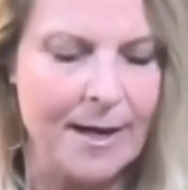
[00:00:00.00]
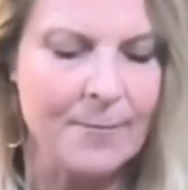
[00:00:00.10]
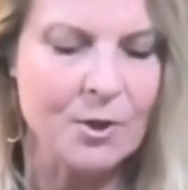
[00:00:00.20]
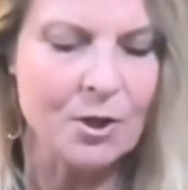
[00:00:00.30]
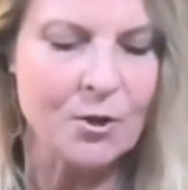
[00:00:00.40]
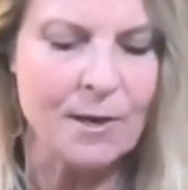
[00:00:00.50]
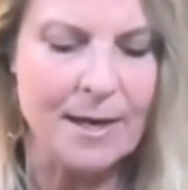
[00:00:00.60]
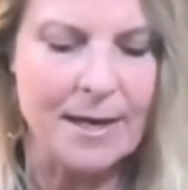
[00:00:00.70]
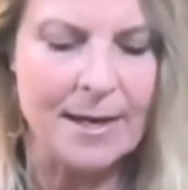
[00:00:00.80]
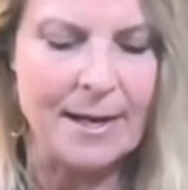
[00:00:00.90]
I'm going to go
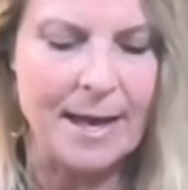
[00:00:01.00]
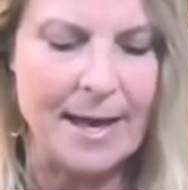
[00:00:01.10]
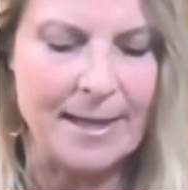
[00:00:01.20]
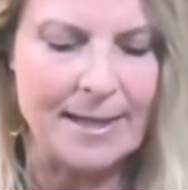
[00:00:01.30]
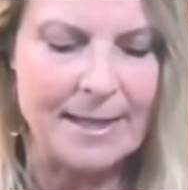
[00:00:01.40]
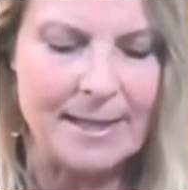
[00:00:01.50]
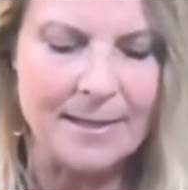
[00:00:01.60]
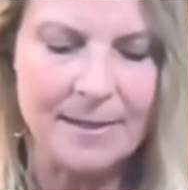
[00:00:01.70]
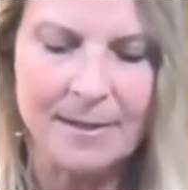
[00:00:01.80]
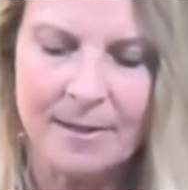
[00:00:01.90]
ahead and add
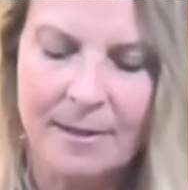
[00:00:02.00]
these.